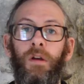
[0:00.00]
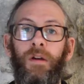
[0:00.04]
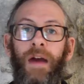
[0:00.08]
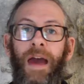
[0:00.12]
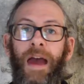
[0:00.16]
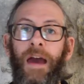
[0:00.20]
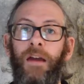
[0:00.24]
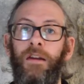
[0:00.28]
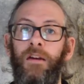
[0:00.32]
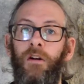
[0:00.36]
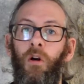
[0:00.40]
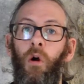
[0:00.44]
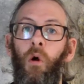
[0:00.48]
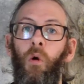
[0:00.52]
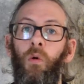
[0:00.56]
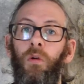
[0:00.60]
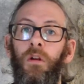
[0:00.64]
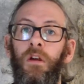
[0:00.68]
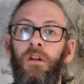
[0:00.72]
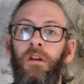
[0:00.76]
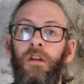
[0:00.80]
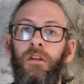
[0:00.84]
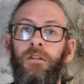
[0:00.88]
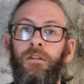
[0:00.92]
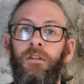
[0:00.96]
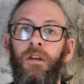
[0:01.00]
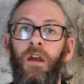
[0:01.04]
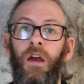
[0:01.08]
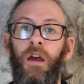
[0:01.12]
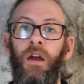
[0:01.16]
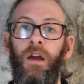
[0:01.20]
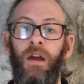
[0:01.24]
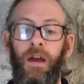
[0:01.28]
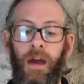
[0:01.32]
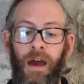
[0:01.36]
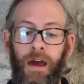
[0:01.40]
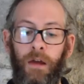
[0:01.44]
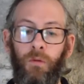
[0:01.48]
had a hole in it
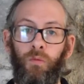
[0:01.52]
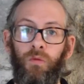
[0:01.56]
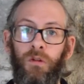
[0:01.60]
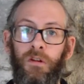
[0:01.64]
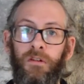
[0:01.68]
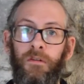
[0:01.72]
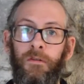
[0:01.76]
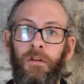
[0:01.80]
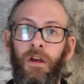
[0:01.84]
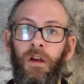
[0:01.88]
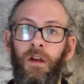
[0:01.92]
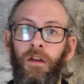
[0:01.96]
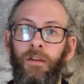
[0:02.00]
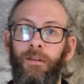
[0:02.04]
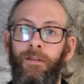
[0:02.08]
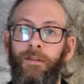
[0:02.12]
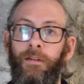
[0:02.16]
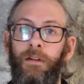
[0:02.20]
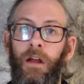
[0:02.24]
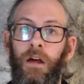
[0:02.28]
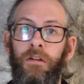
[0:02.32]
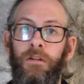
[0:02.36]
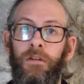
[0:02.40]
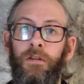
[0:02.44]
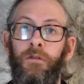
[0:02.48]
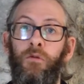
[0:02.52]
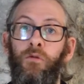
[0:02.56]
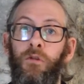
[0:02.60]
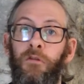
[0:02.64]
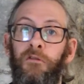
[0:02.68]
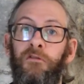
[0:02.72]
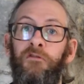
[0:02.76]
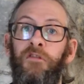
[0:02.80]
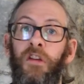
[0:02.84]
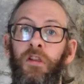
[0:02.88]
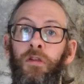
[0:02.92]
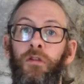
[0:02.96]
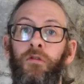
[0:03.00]
and would have slotted through, fit